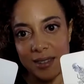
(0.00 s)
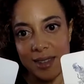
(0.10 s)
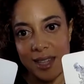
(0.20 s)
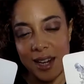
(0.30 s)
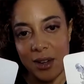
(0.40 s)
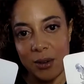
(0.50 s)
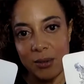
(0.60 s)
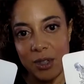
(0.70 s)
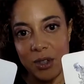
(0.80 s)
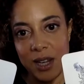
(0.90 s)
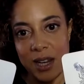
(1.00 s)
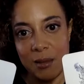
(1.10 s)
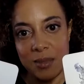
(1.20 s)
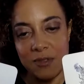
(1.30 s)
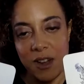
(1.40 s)
you could end
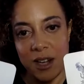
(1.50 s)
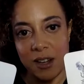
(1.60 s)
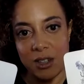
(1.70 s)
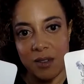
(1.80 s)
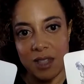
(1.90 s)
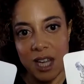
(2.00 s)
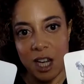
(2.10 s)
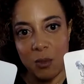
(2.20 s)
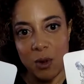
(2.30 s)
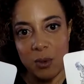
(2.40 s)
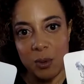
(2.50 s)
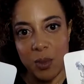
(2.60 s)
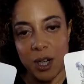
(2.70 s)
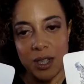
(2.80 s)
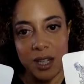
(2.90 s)
up finding yourself dating more than one
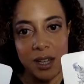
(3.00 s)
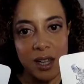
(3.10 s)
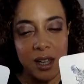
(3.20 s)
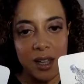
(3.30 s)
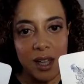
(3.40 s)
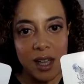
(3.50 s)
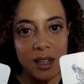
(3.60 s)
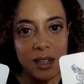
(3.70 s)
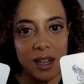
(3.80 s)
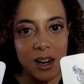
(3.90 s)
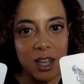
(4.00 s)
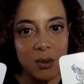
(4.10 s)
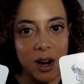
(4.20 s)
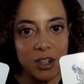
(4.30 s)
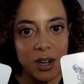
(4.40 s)
person. And here
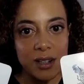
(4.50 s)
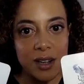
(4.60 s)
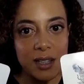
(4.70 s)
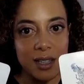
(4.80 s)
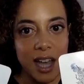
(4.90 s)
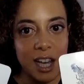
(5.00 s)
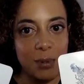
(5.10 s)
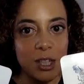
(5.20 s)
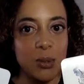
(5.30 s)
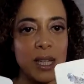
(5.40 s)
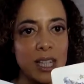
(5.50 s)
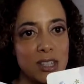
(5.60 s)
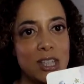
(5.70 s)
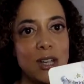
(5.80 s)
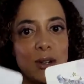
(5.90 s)
you are trying to decide between the
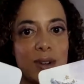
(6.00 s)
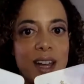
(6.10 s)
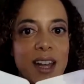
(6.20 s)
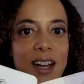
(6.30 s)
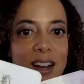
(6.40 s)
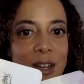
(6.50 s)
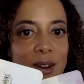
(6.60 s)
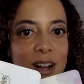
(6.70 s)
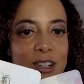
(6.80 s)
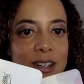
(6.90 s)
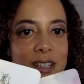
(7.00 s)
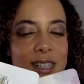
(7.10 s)
2, right? Here you are trying to